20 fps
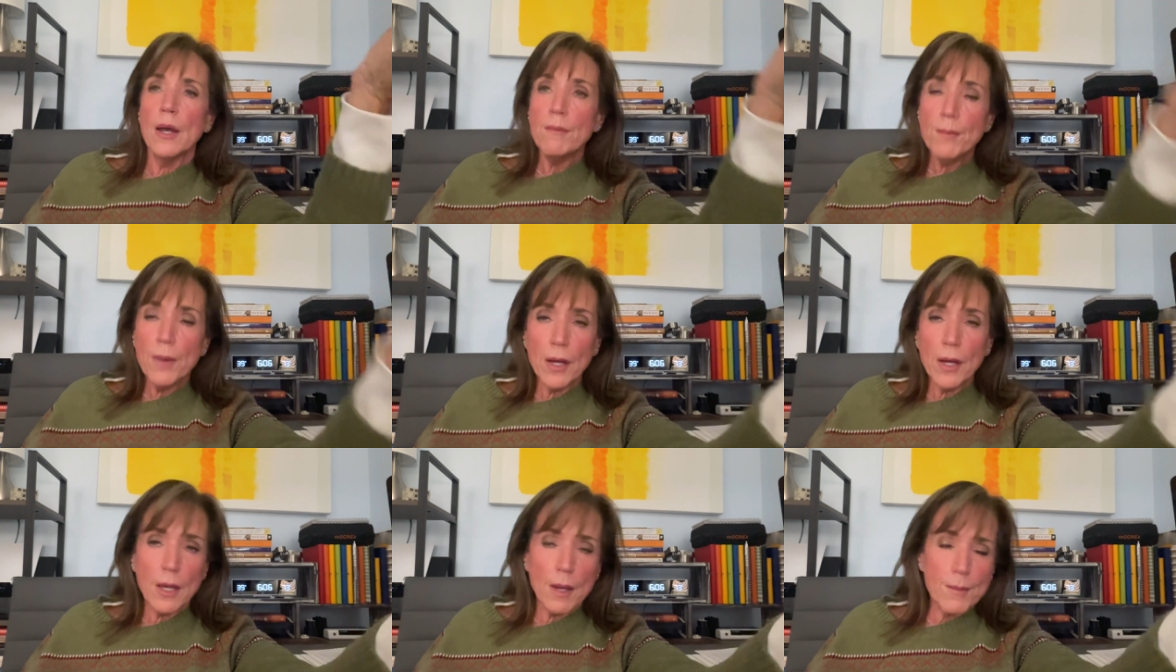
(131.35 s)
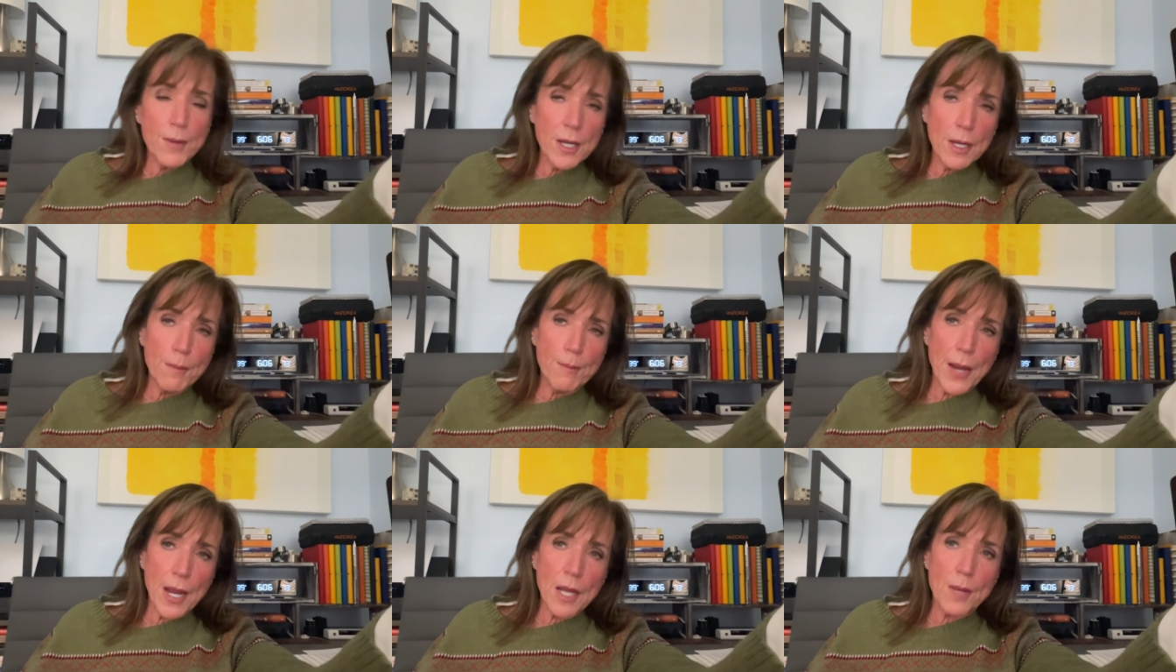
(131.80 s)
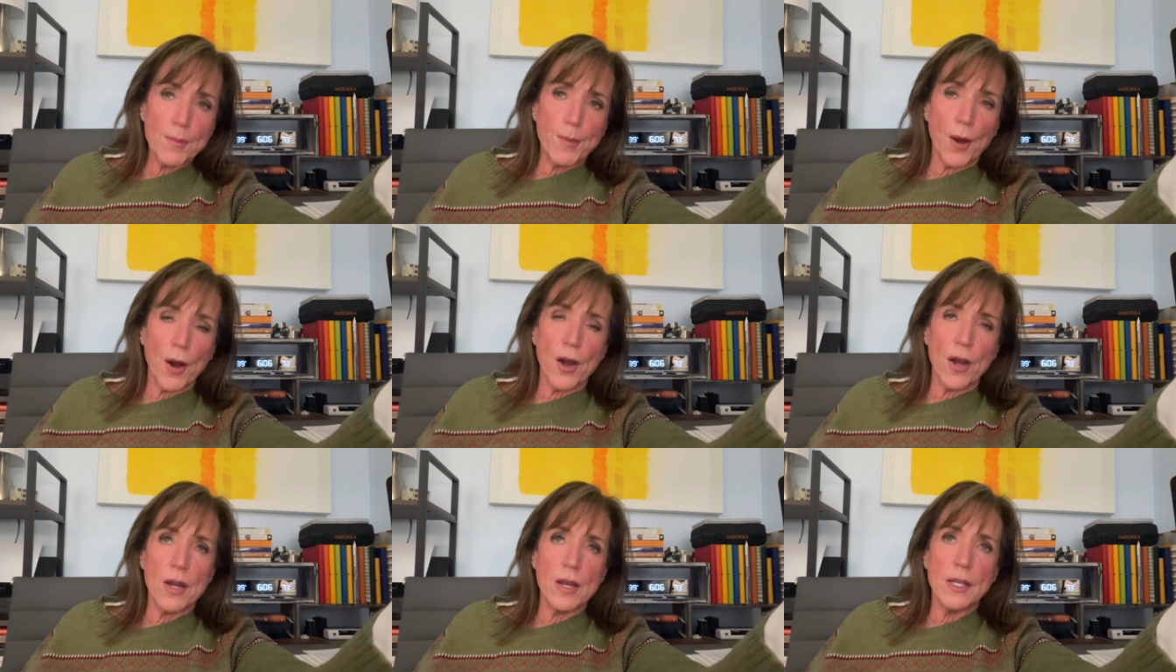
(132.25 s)
But, but a big
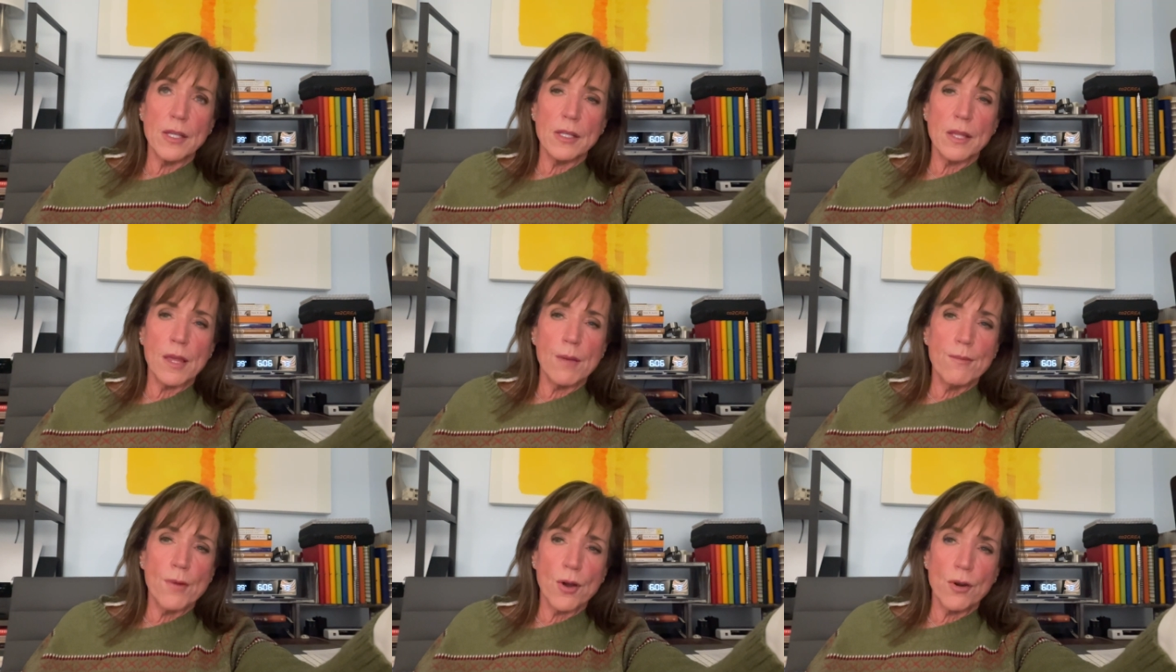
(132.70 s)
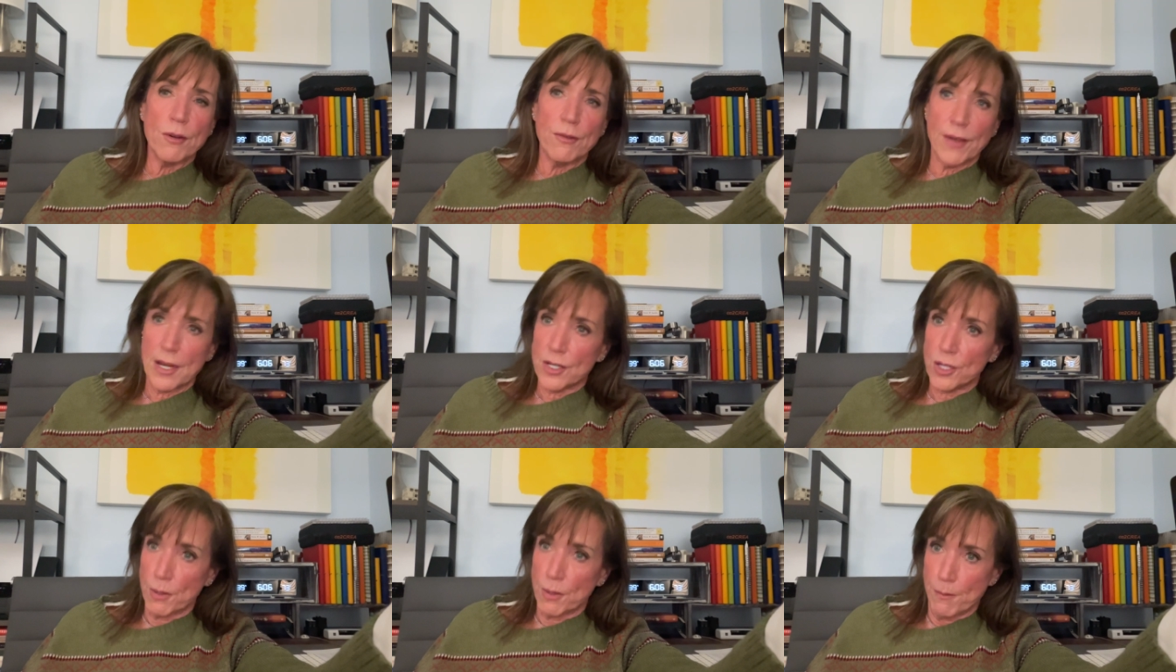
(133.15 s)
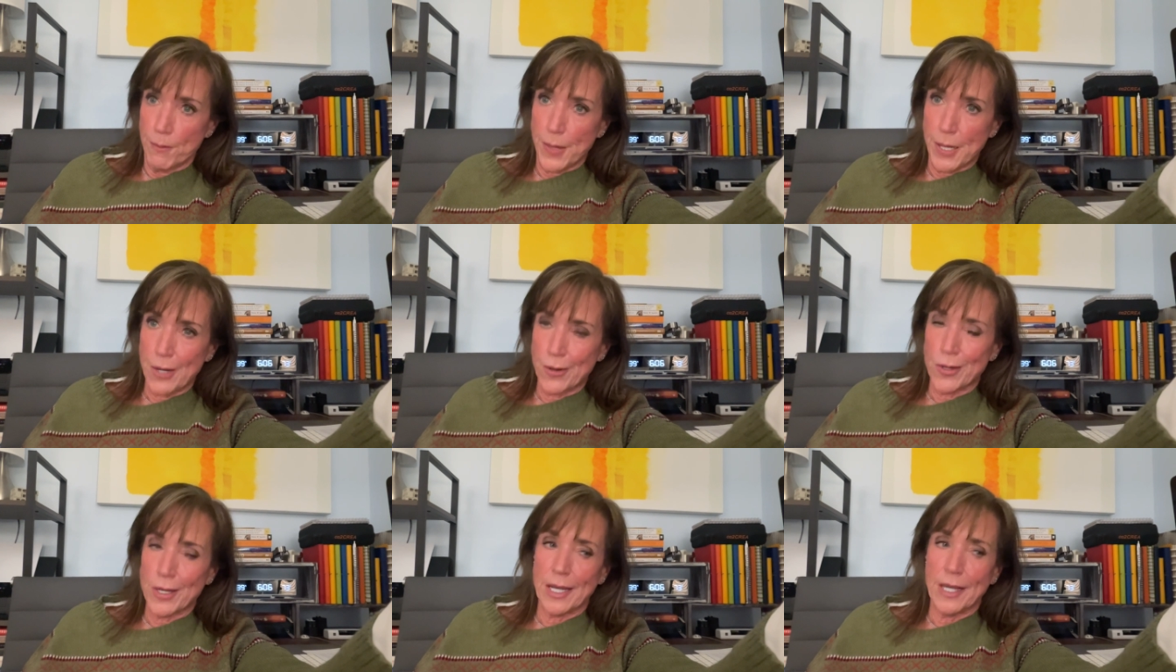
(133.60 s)
part is the motivation
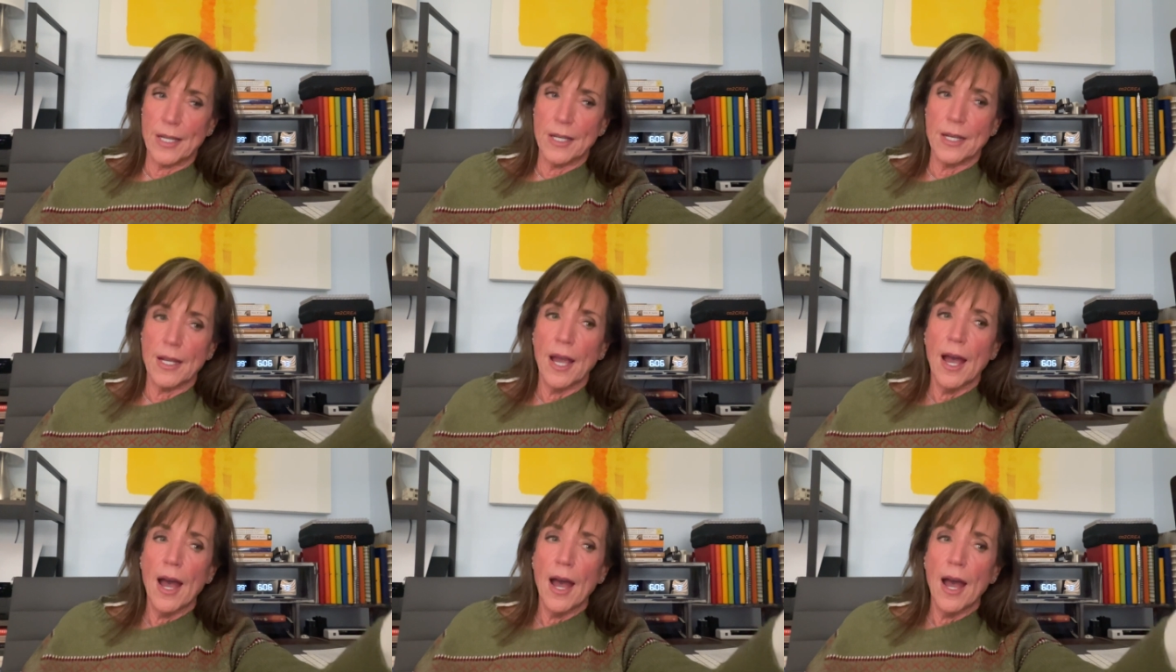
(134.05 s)
period.